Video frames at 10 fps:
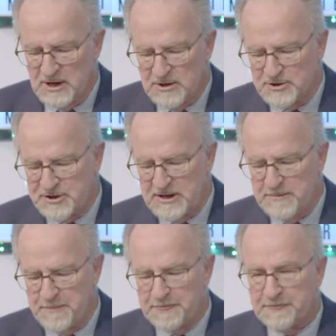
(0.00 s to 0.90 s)
You
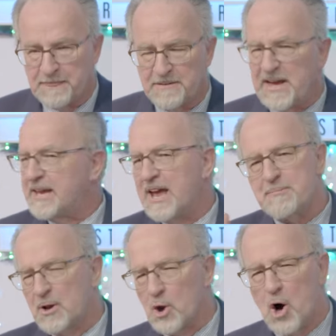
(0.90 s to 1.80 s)
see, they
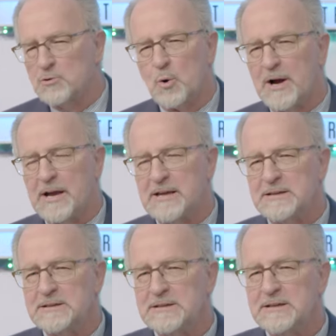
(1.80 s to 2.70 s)
came a long
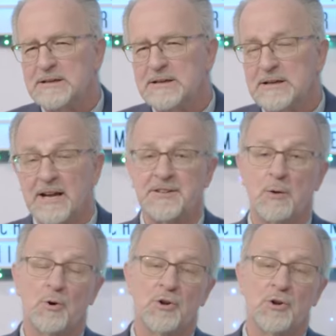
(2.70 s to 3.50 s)
way and they